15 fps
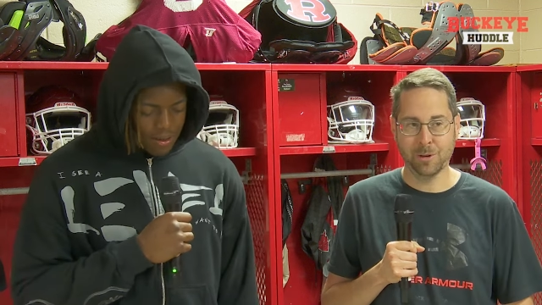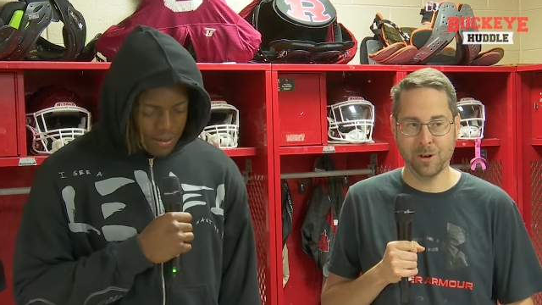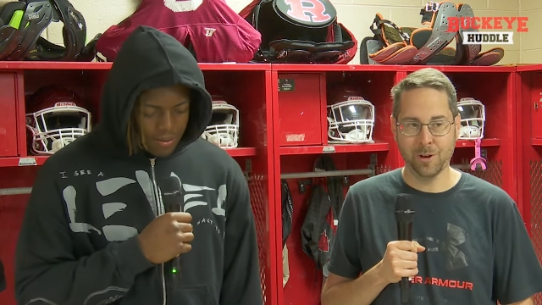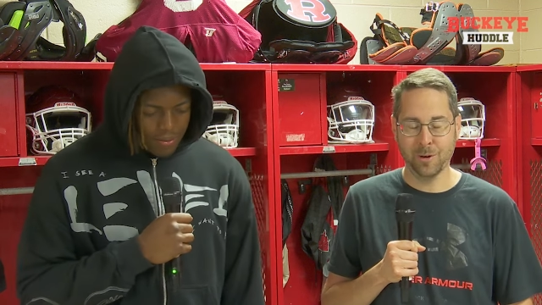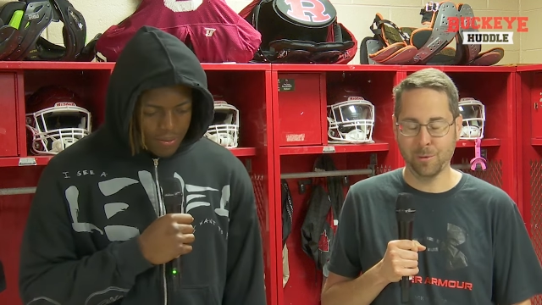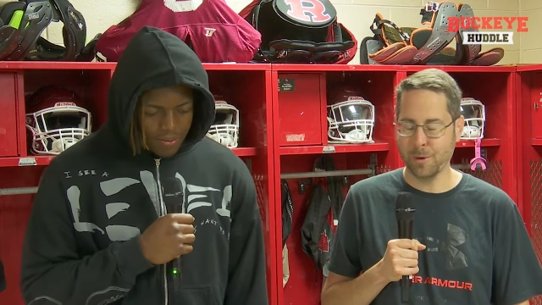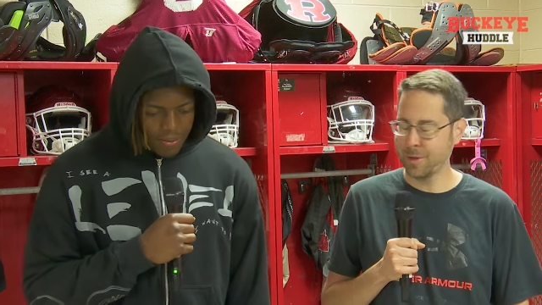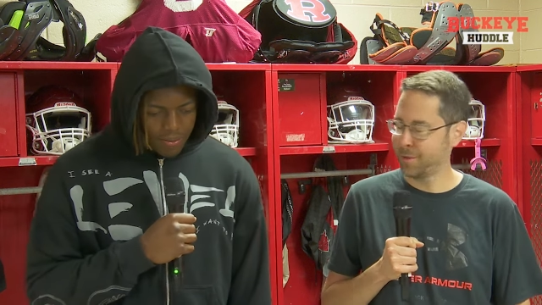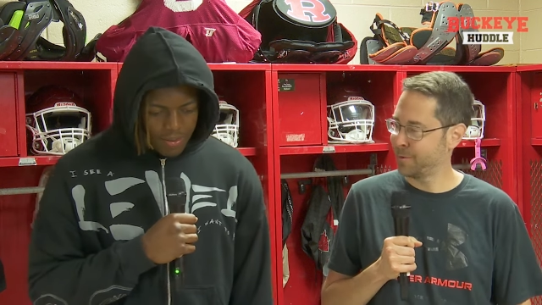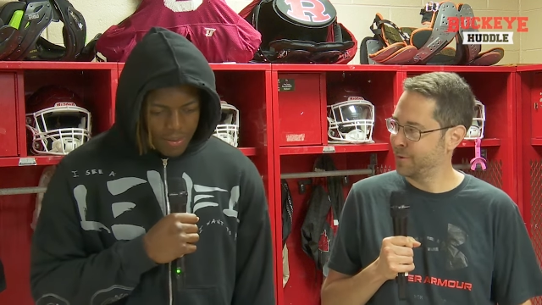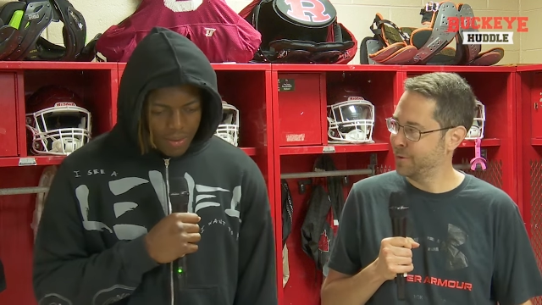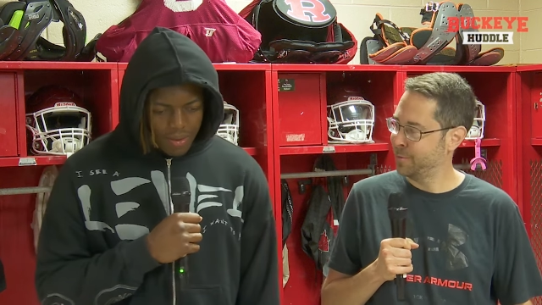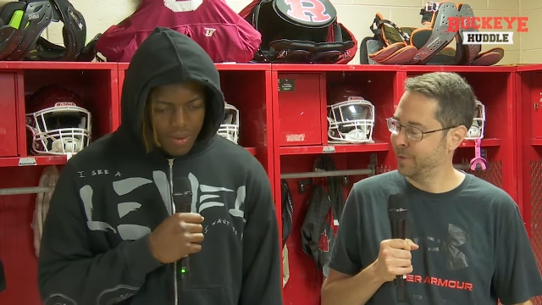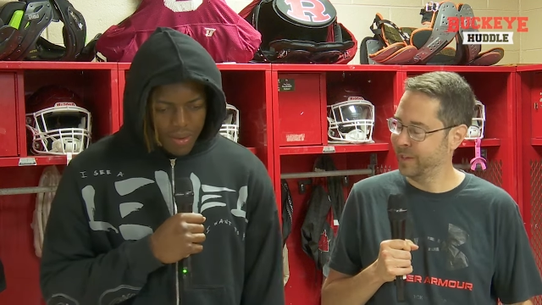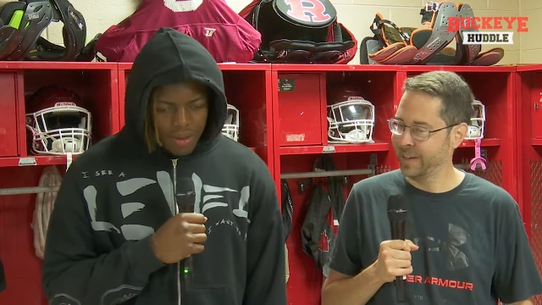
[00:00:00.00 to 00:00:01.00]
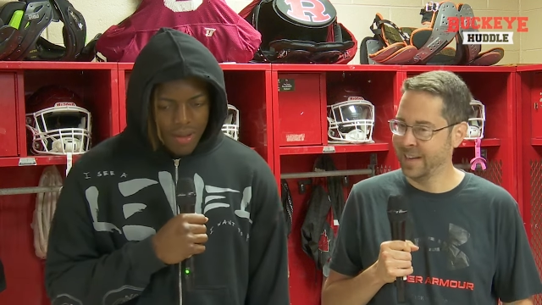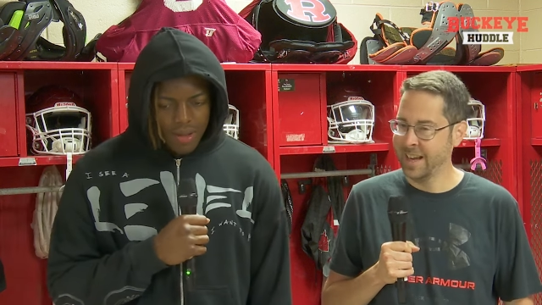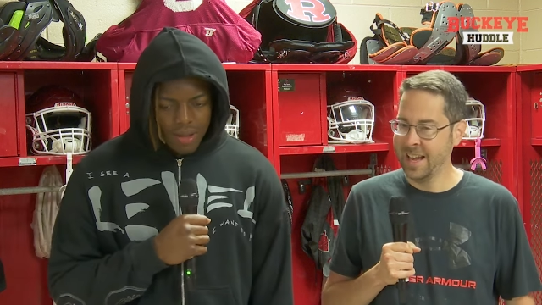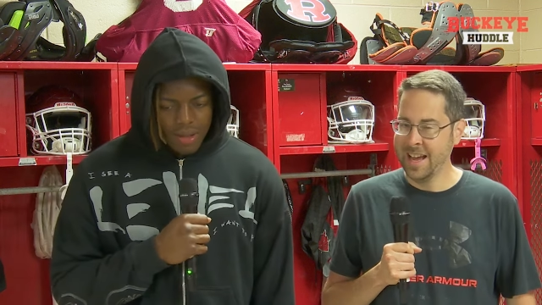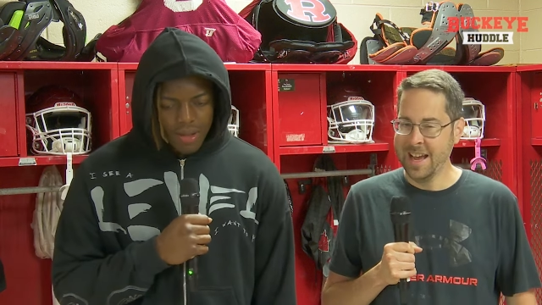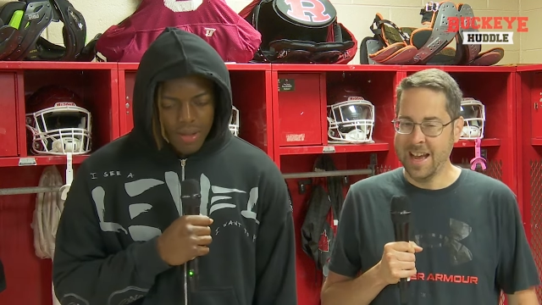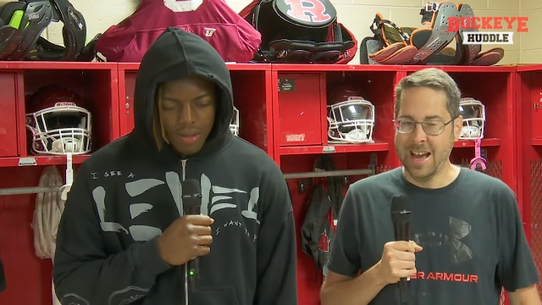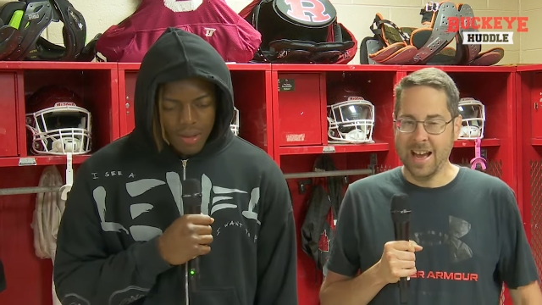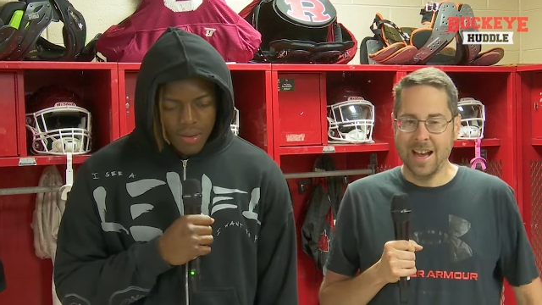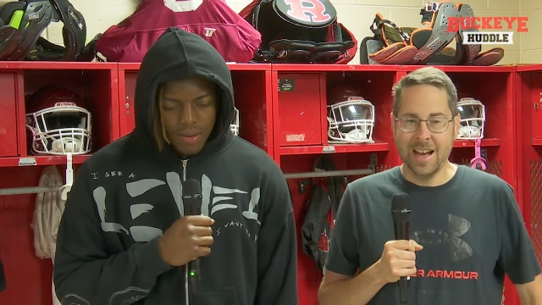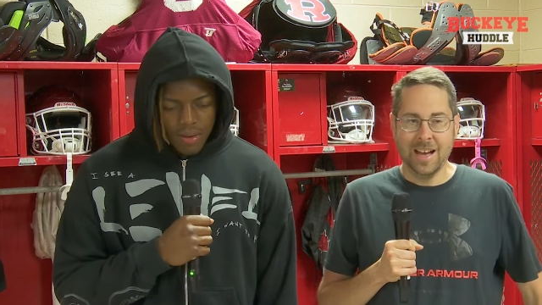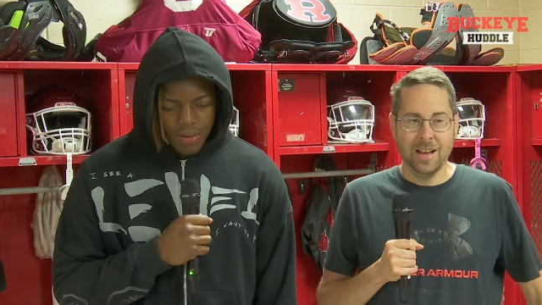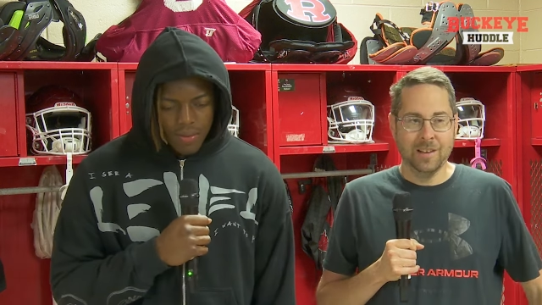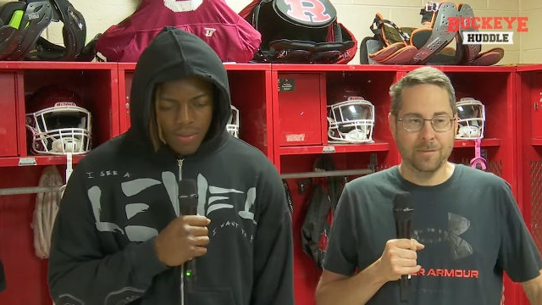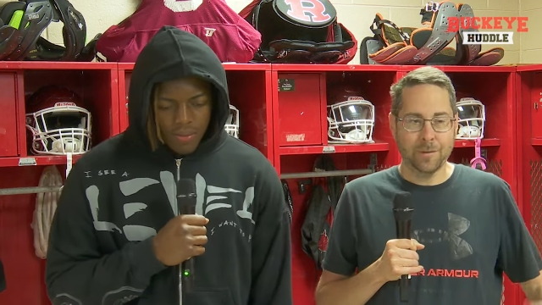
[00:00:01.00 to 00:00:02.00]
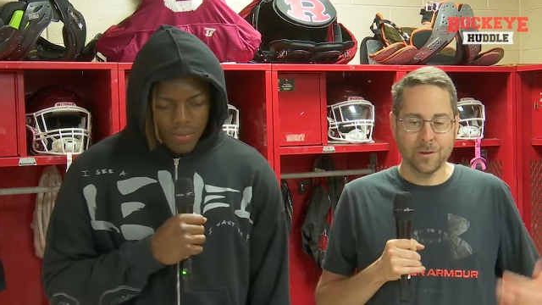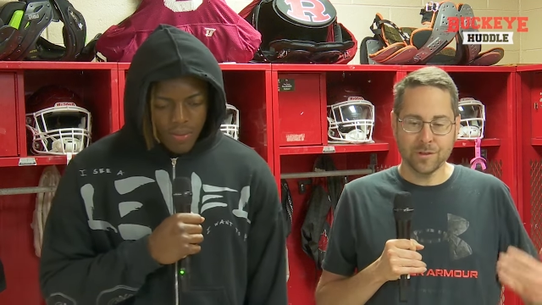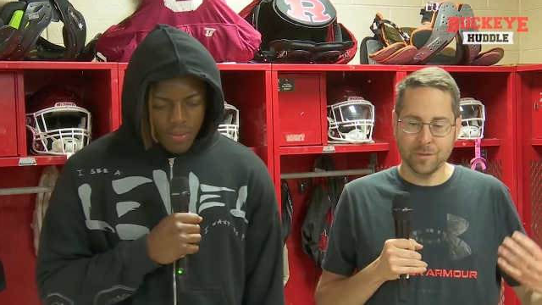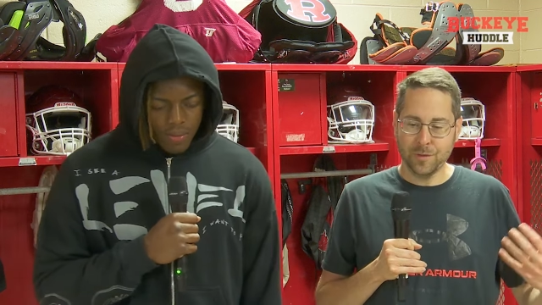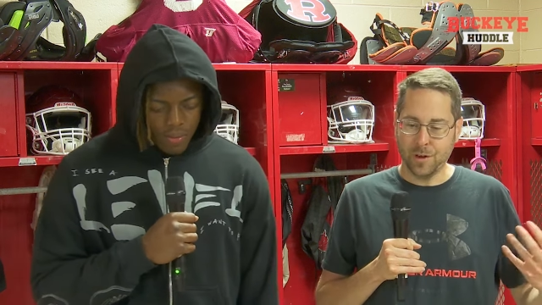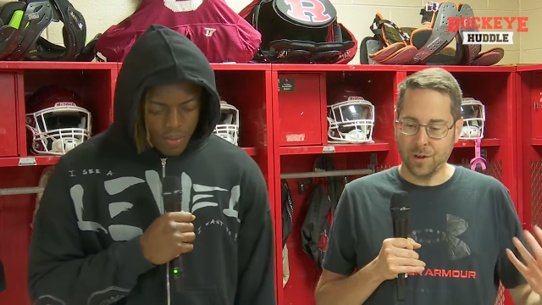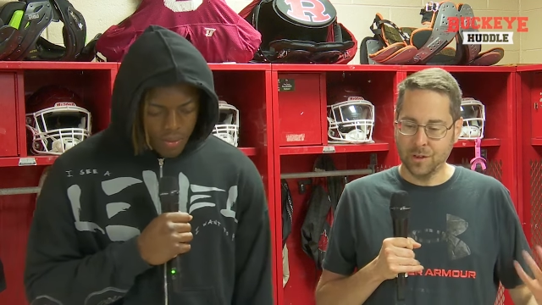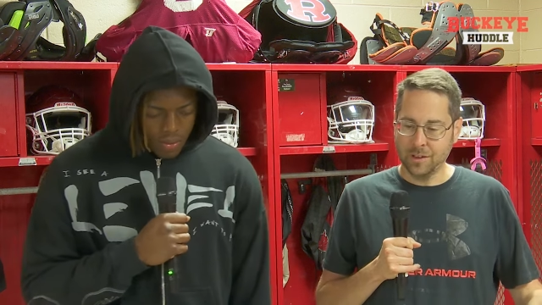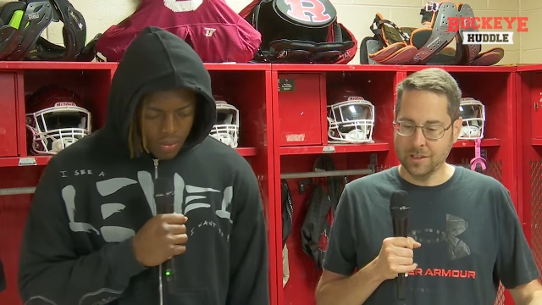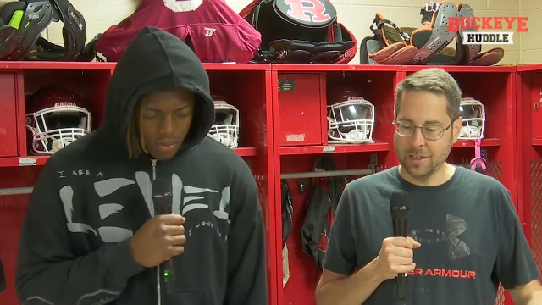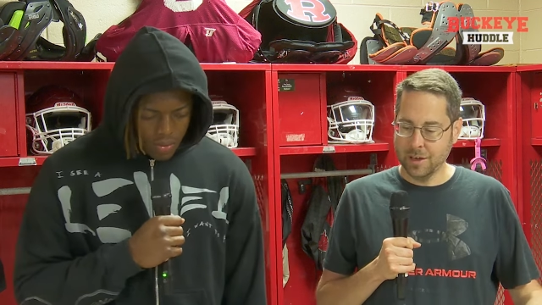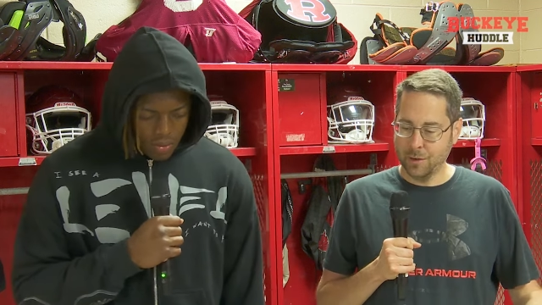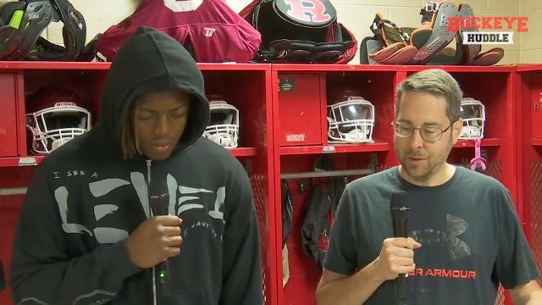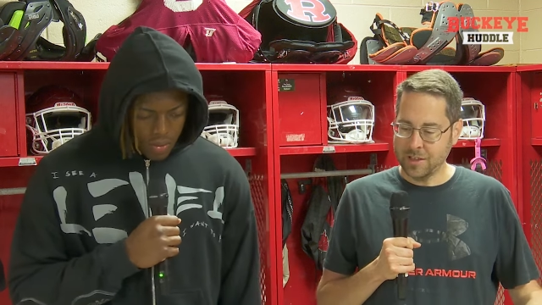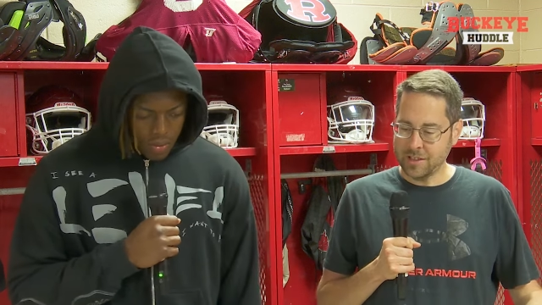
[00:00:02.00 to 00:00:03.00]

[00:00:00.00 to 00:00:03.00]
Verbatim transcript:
Speaker 1: we're on our way through. But first of all, you know,